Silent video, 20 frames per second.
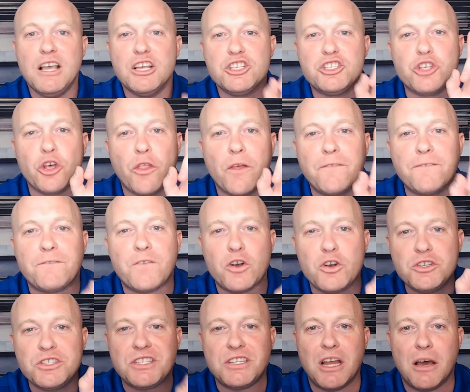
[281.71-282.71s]
So the
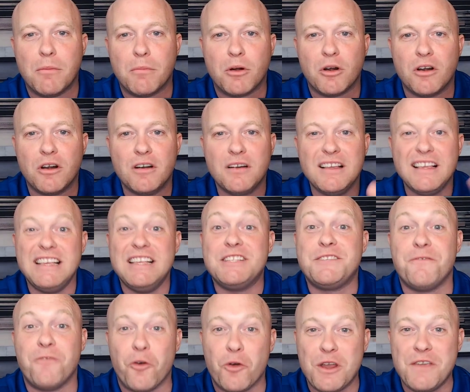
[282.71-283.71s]
first number
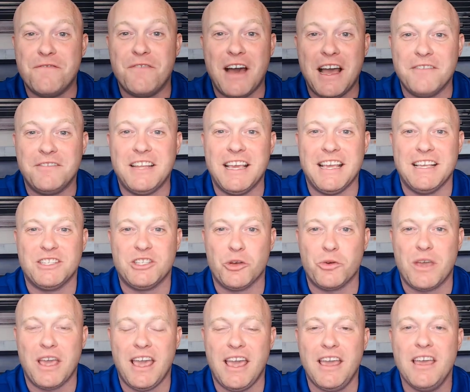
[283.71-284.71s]
is 45 days,
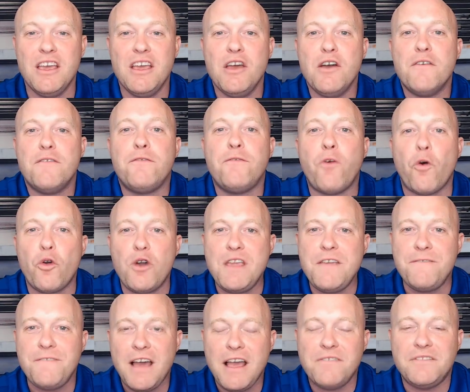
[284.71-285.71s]
okay?
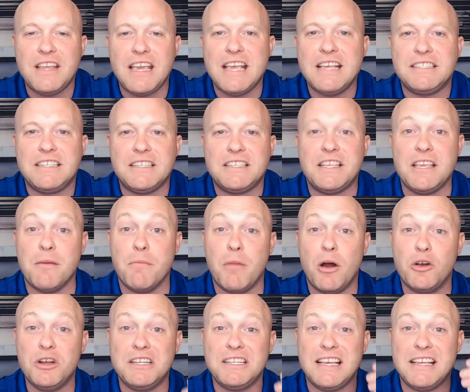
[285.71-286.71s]
45 days is the
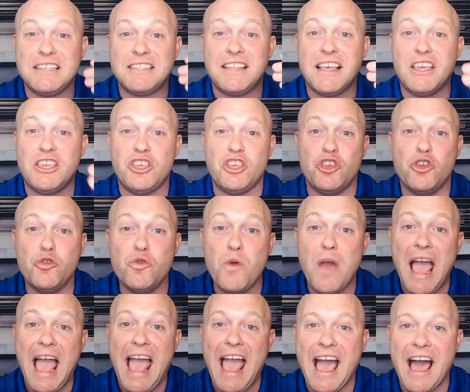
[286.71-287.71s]
amount of days that you
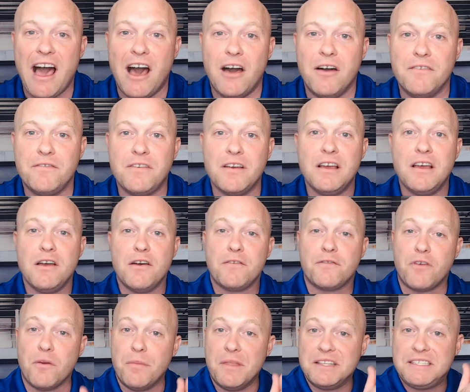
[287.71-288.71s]
have
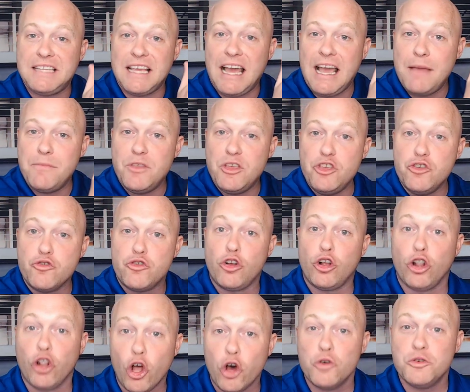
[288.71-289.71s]
from the time that you
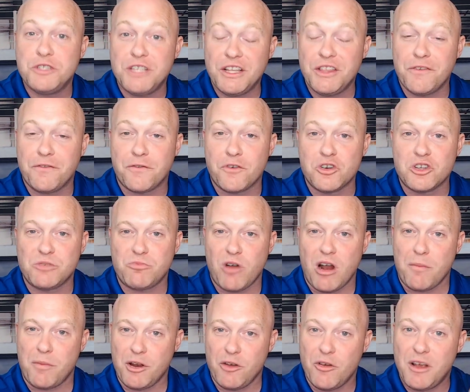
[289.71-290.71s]
close on the first
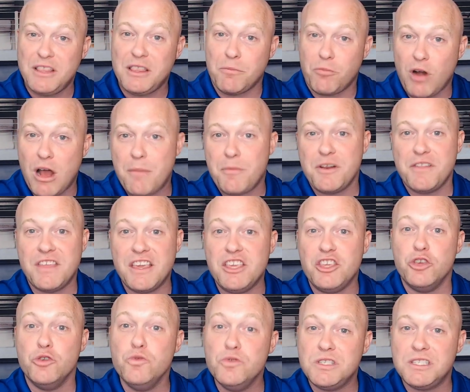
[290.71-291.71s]
property, right? The property that
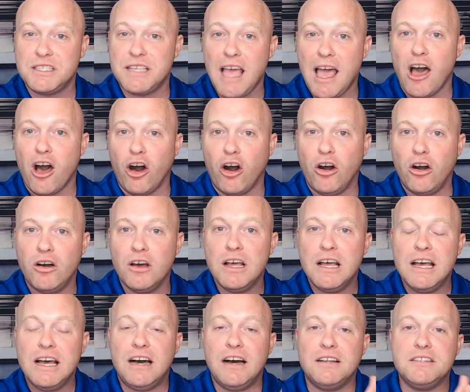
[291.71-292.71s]
you sell
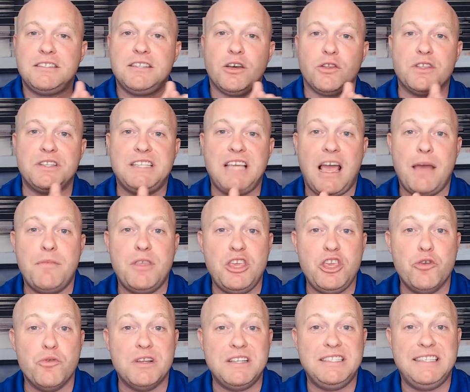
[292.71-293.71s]
until the time that
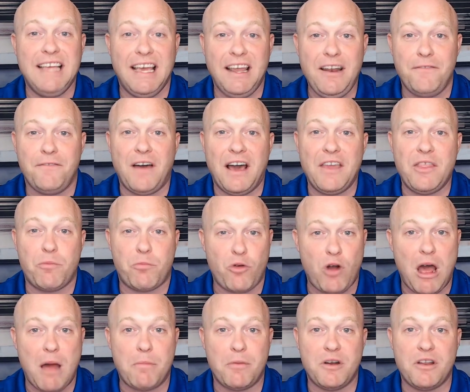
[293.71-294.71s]
you identify the
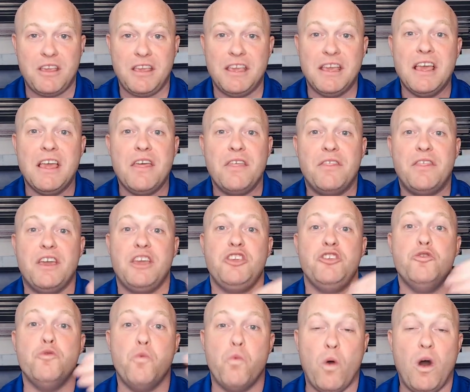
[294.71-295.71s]
property that
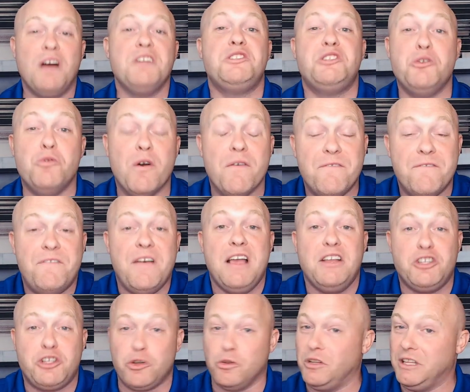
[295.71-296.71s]
you want to
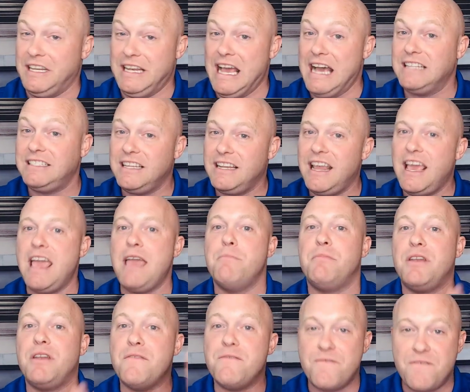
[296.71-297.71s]
eventually, not today,
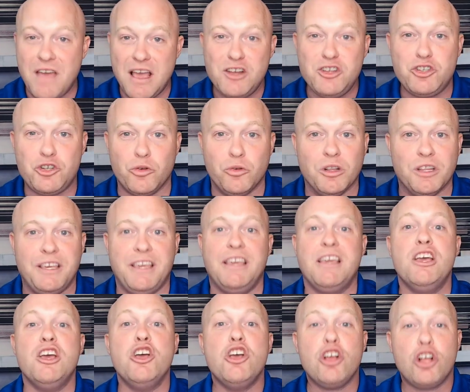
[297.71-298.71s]
but eventually
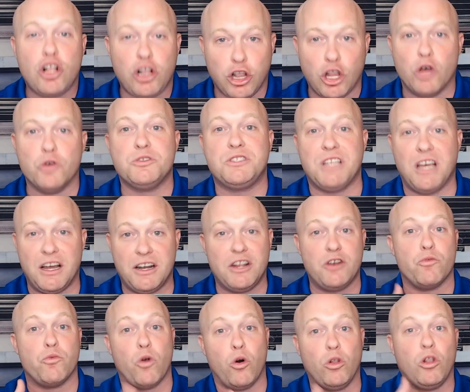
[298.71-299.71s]
close on
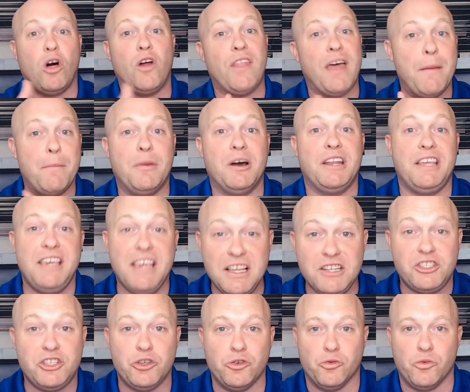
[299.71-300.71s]
and roll all that money
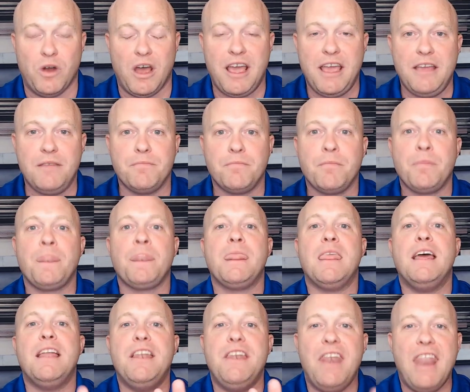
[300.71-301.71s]
into, right?
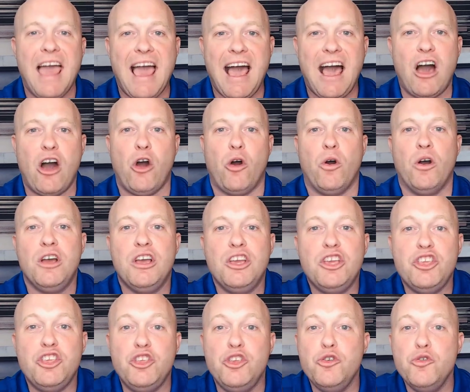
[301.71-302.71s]
Now,
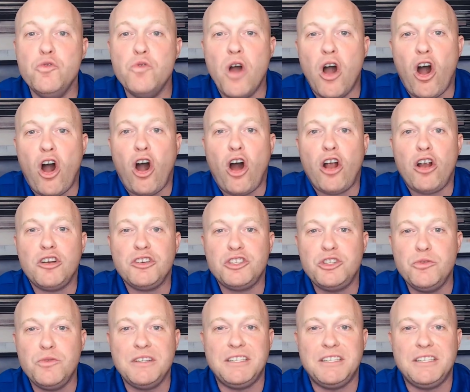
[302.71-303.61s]
you are to